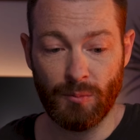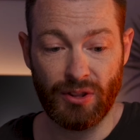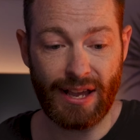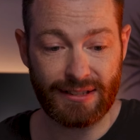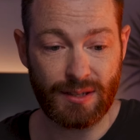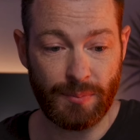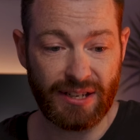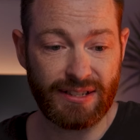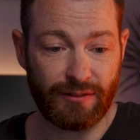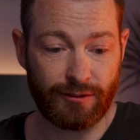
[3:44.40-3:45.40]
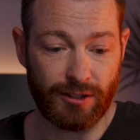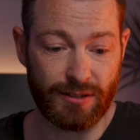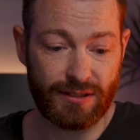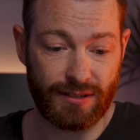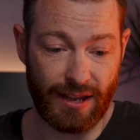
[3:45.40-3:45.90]
but that's the big
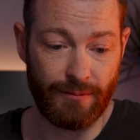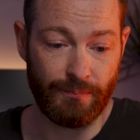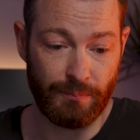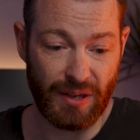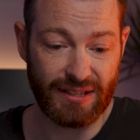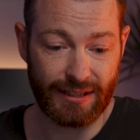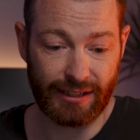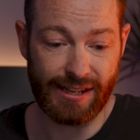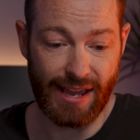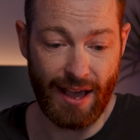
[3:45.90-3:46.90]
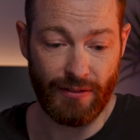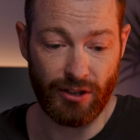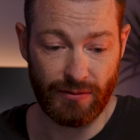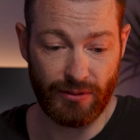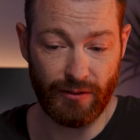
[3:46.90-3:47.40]
difference. Um, basically, yeah, the,